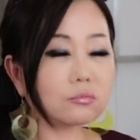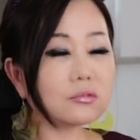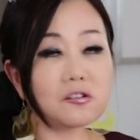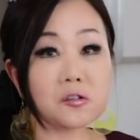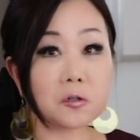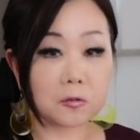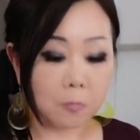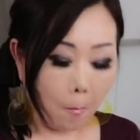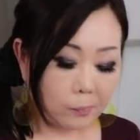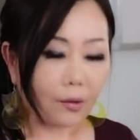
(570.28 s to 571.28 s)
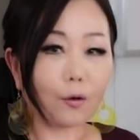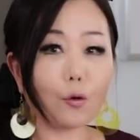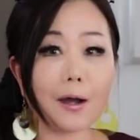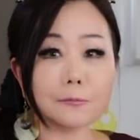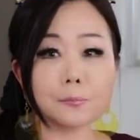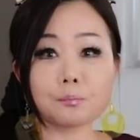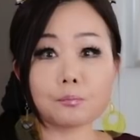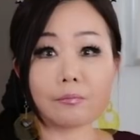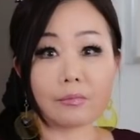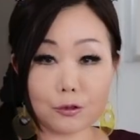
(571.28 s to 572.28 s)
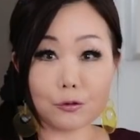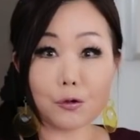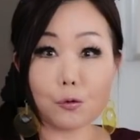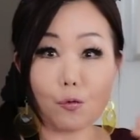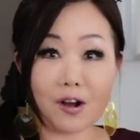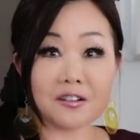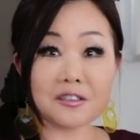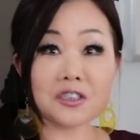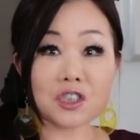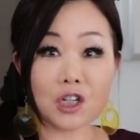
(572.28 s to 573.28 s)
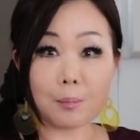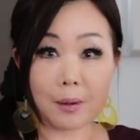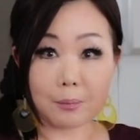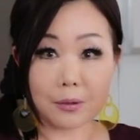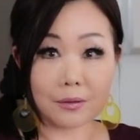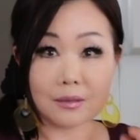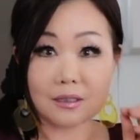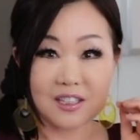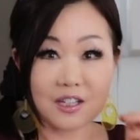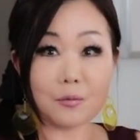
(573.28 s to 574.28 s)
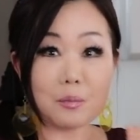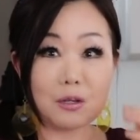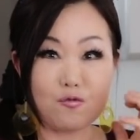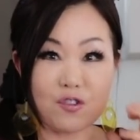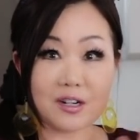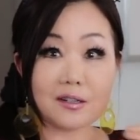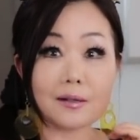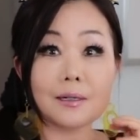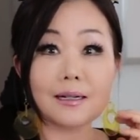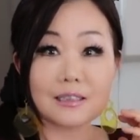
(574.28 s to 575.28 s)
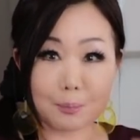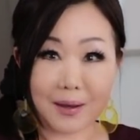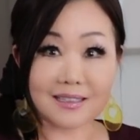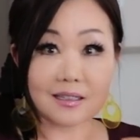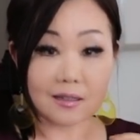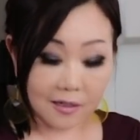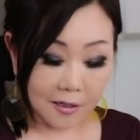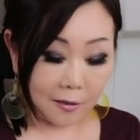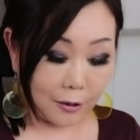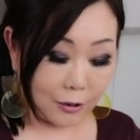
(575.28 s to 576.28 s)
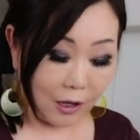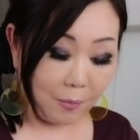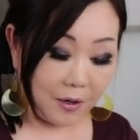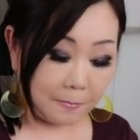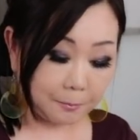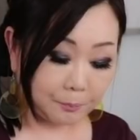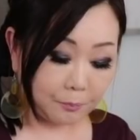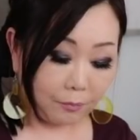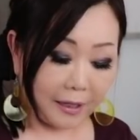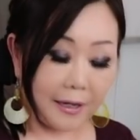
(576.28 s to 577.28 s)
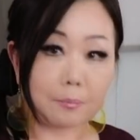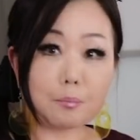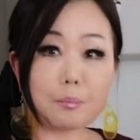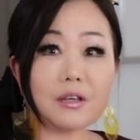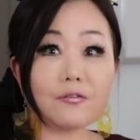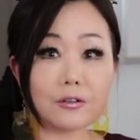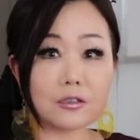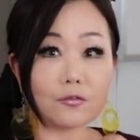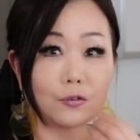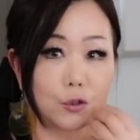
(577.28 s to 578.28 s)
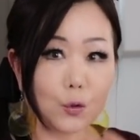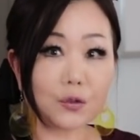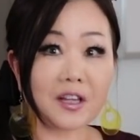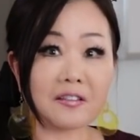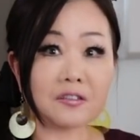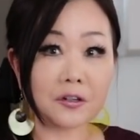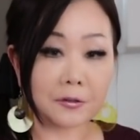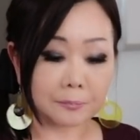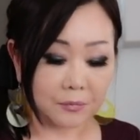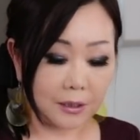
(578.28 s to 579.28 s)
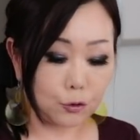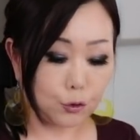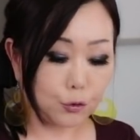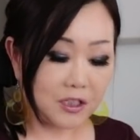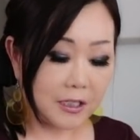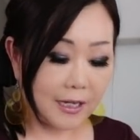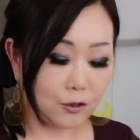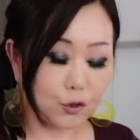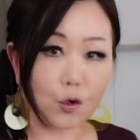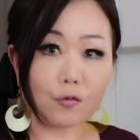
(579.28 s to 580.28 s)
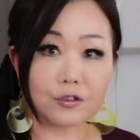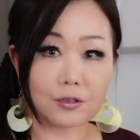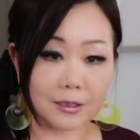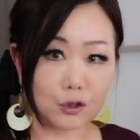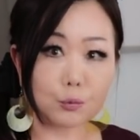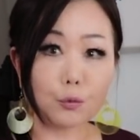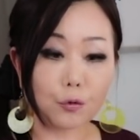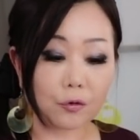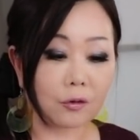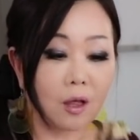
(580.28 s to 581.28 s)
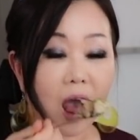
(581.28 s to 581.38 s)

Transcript: Delicious. Wow. You know, 1 green chili pepper give me really spicy cake. Yummy. And beef is so tender and juicy and soft and smooth.